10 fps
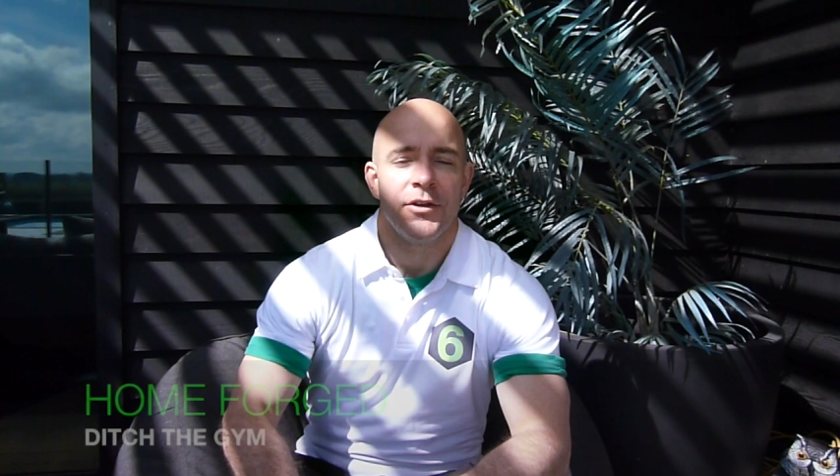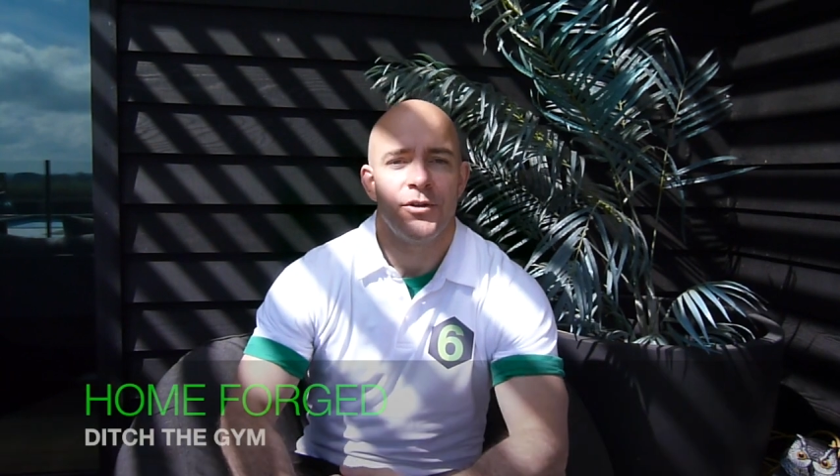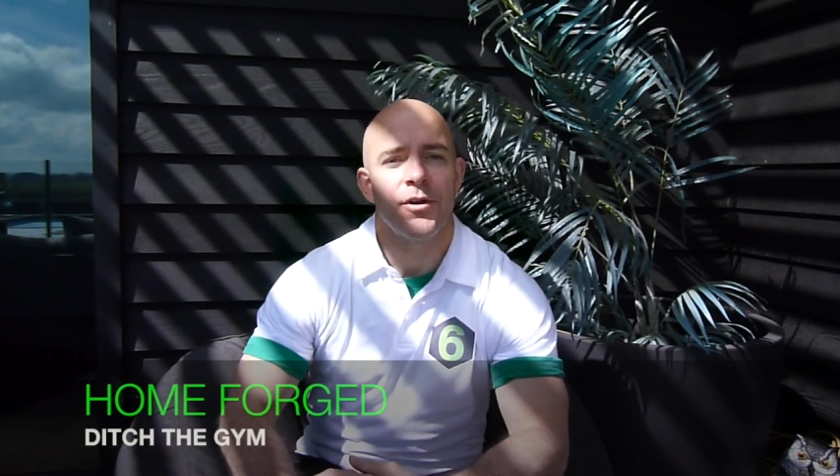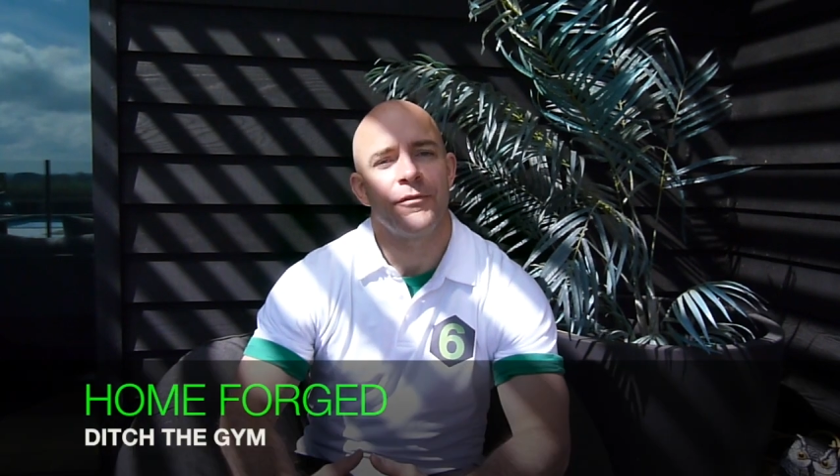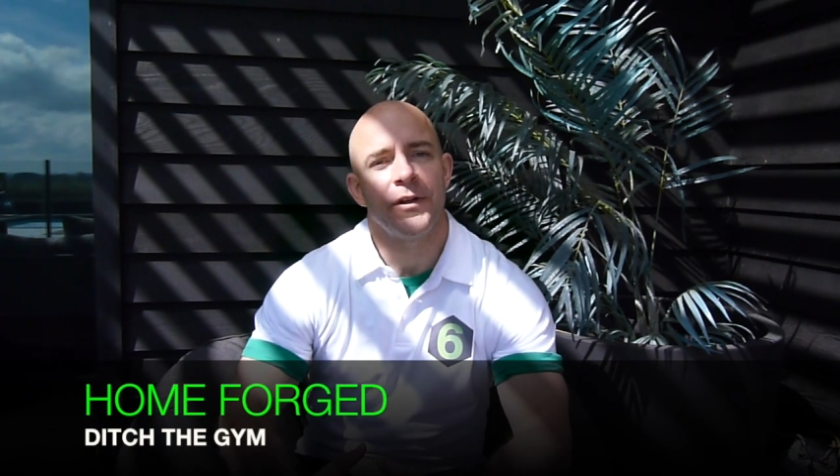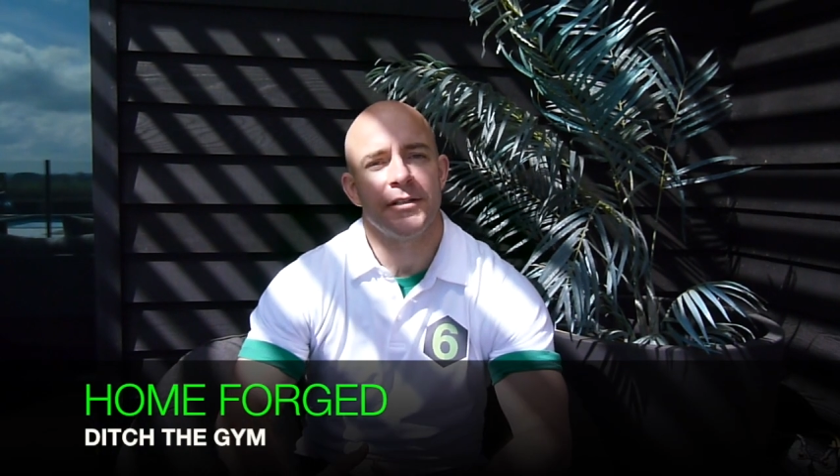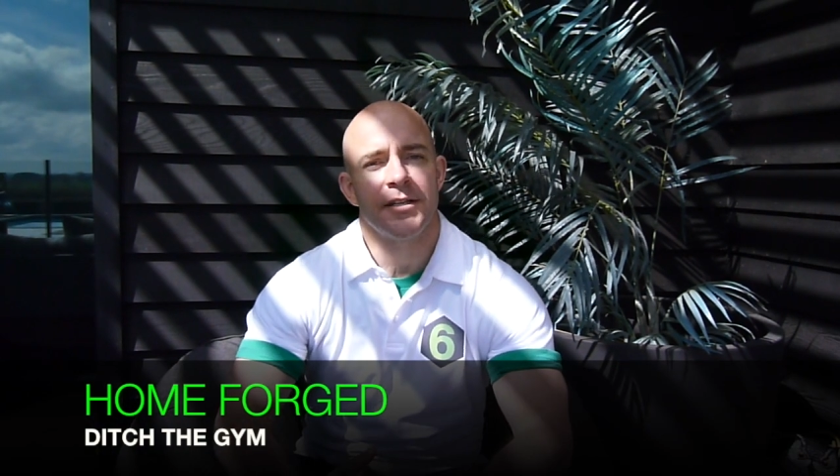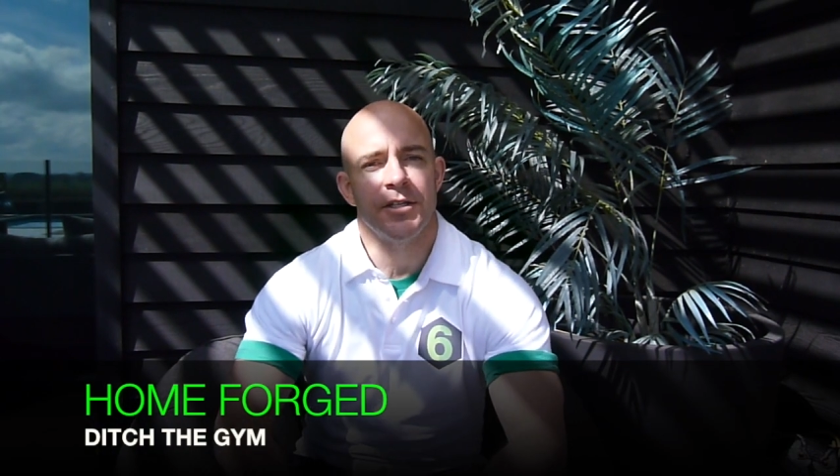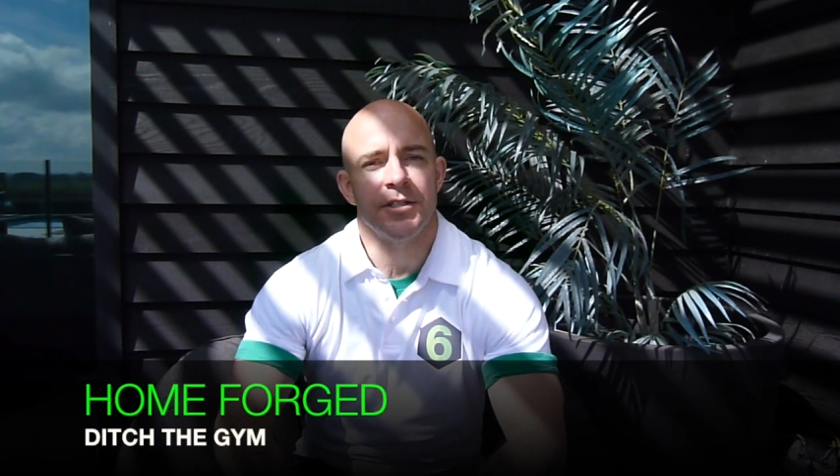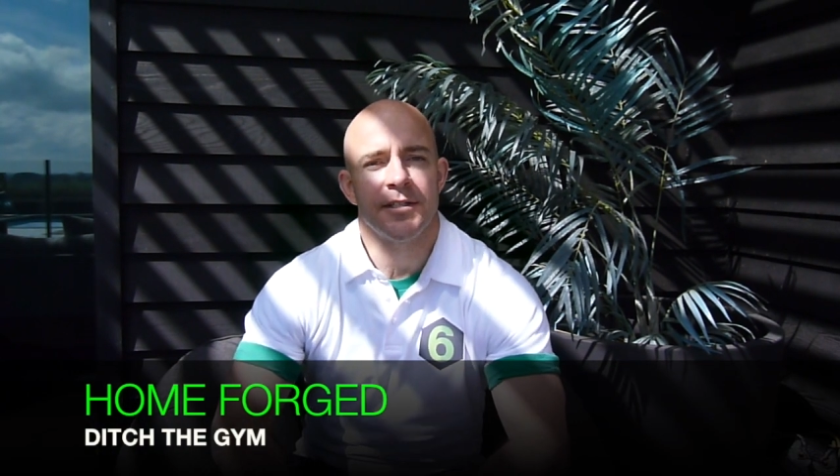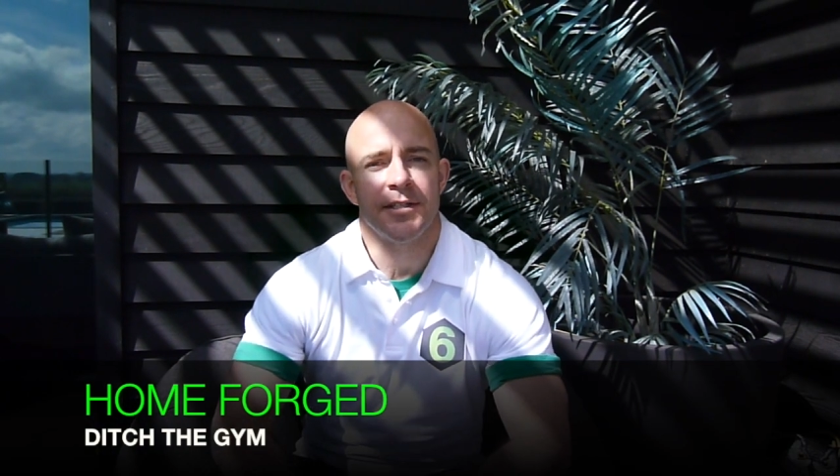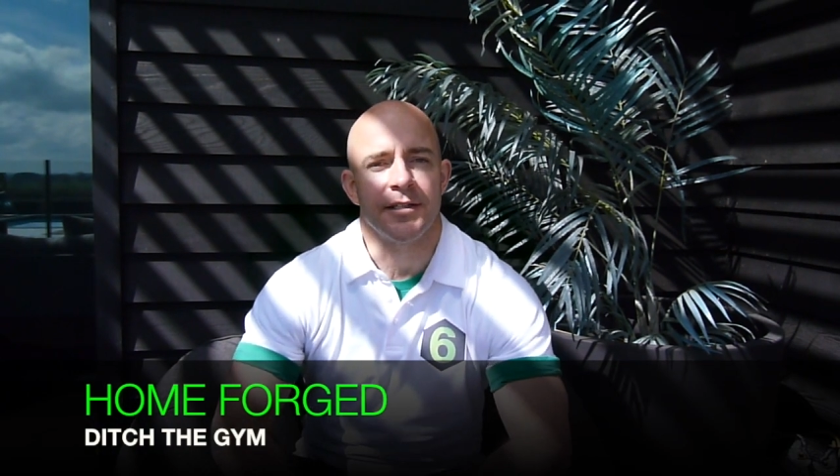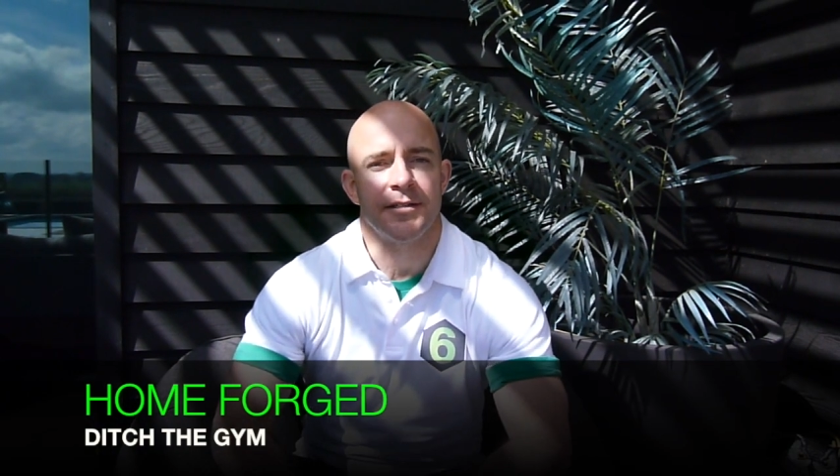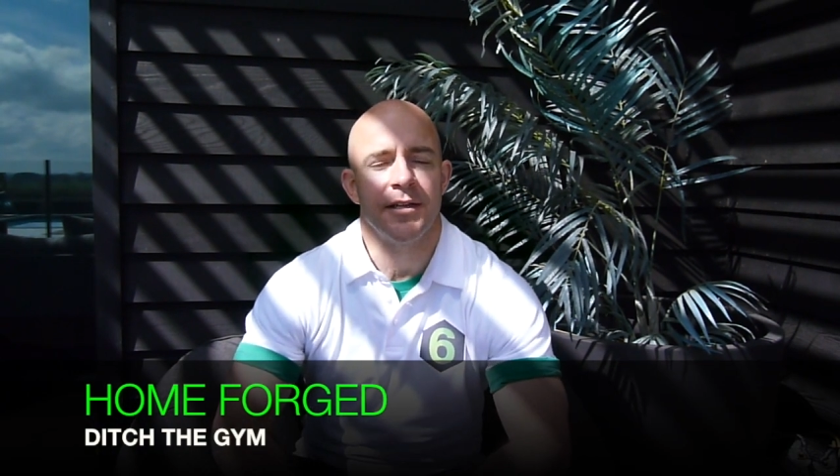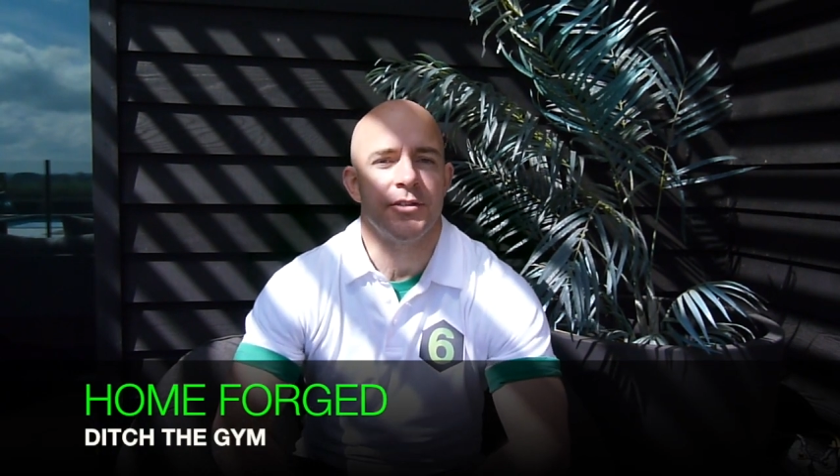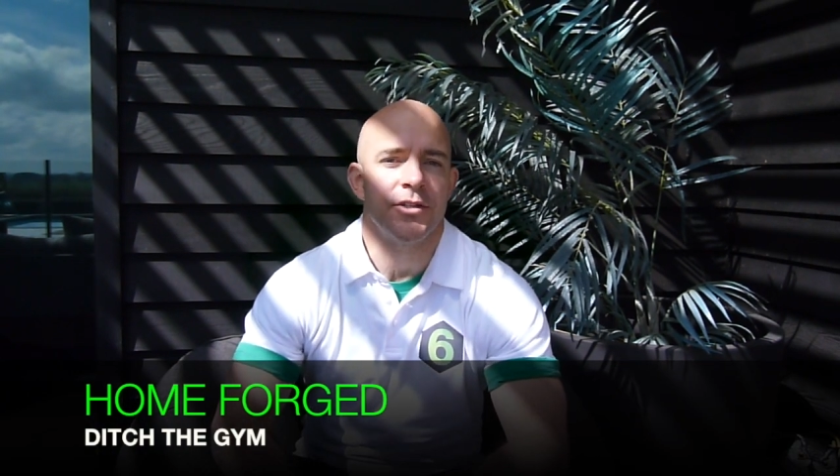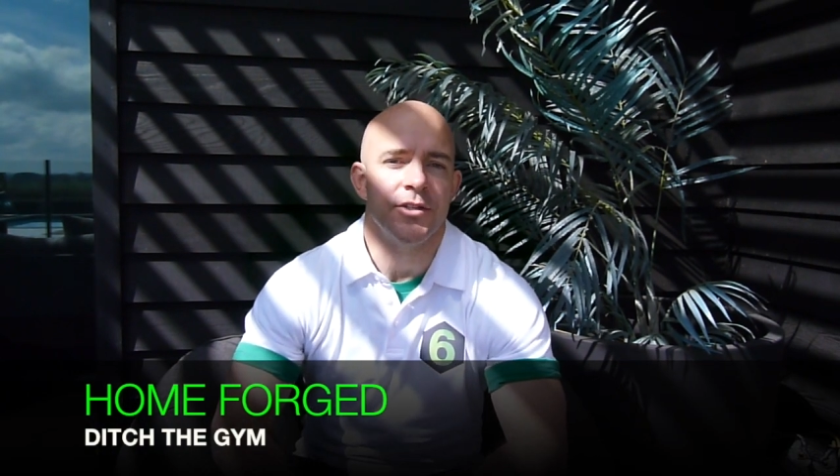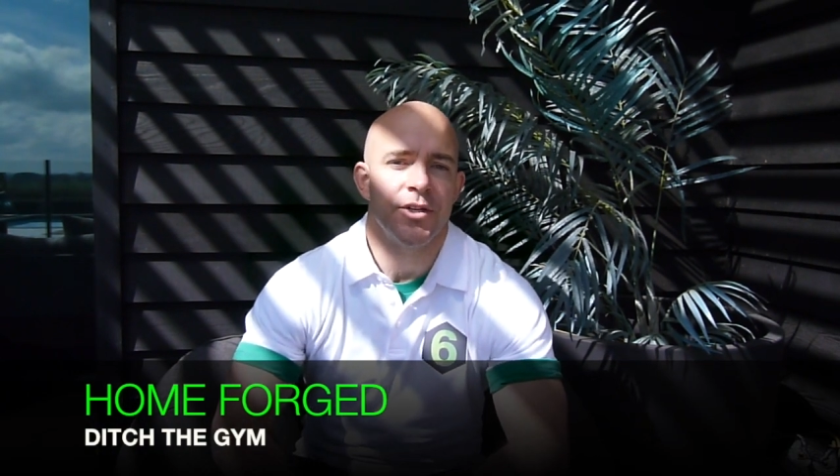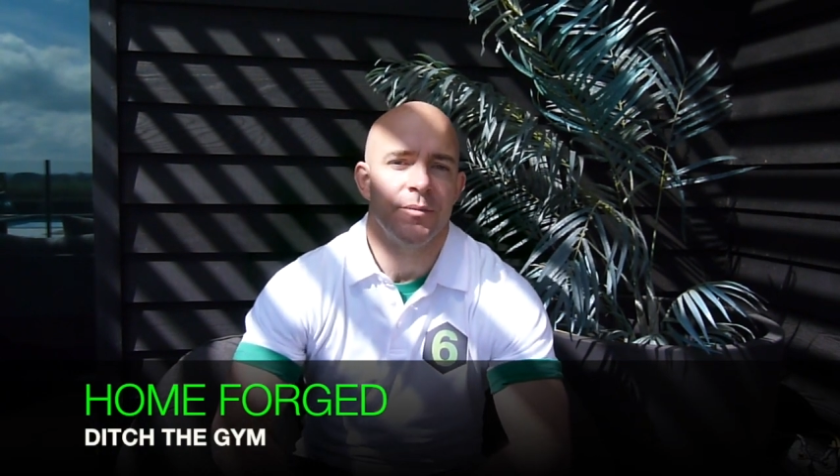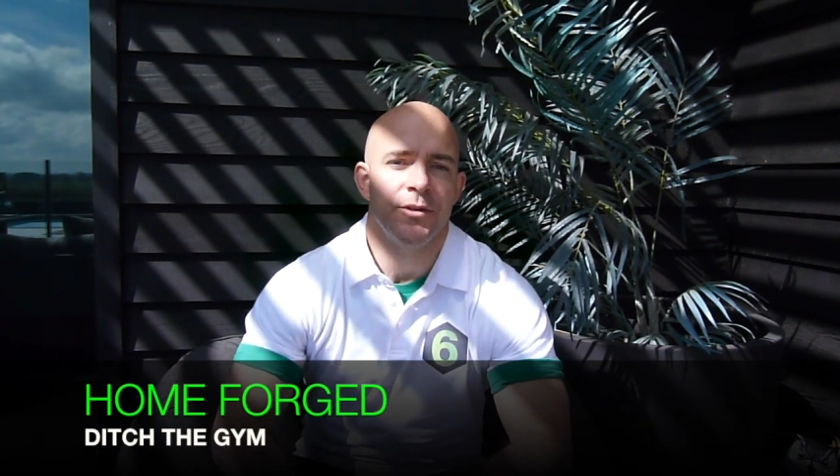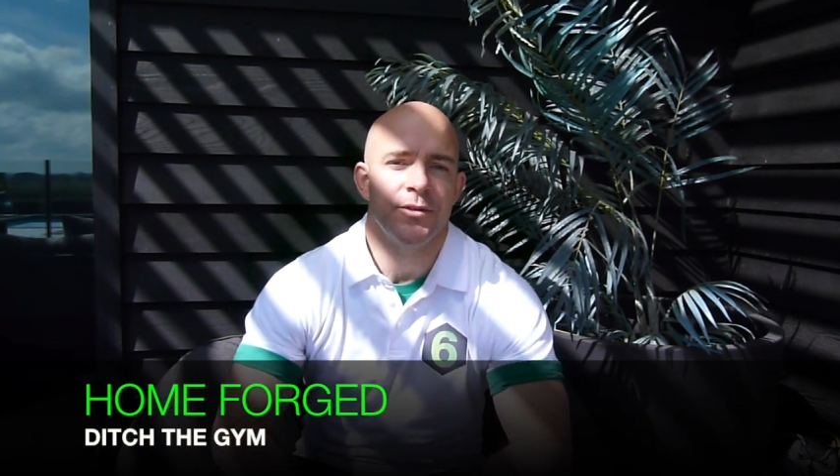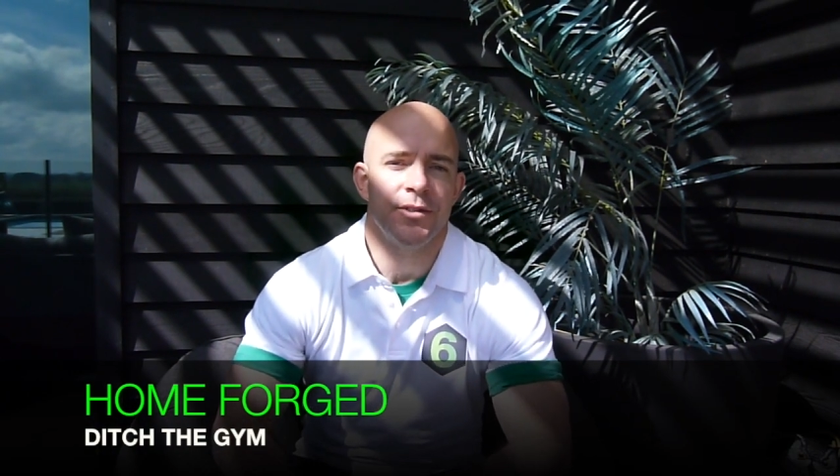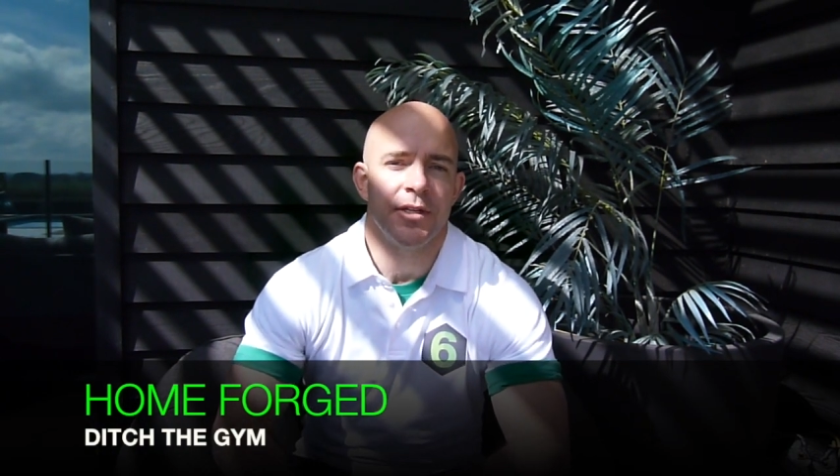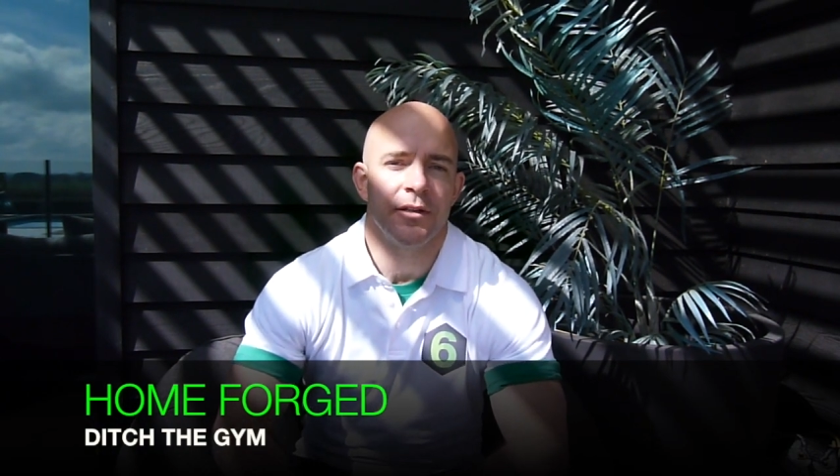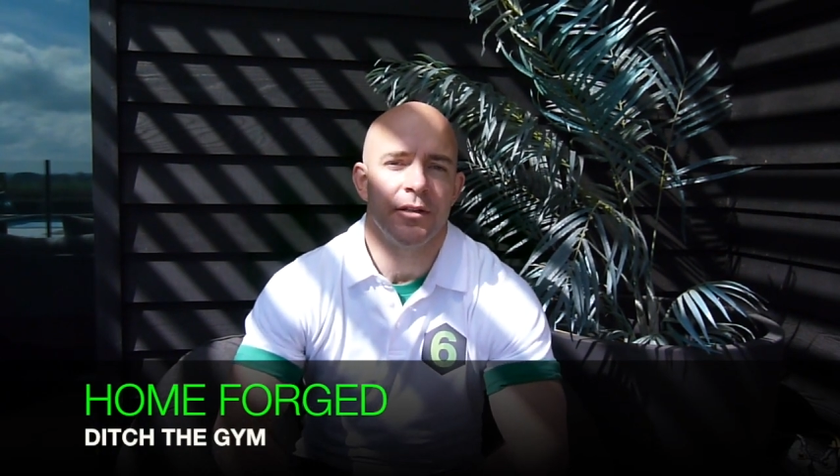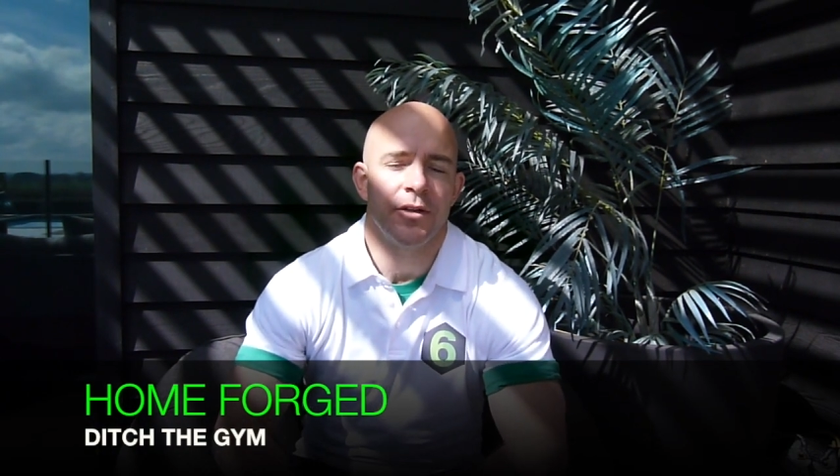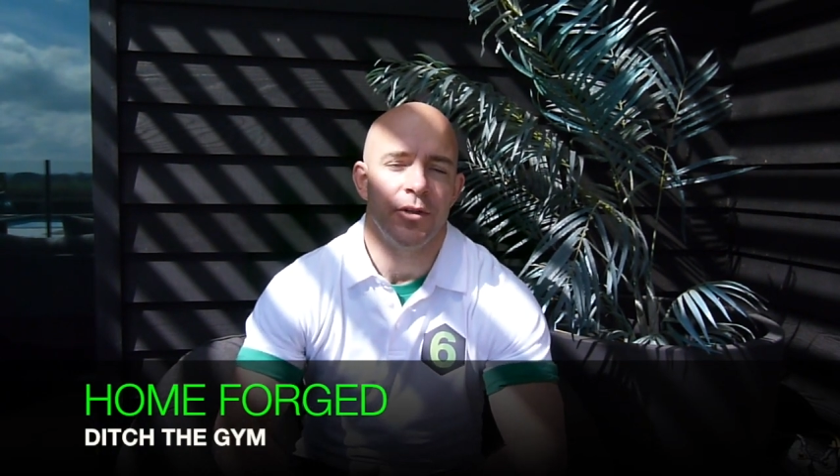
Kia ora fellas, Agent 6, Ditch the Gym New Zealand,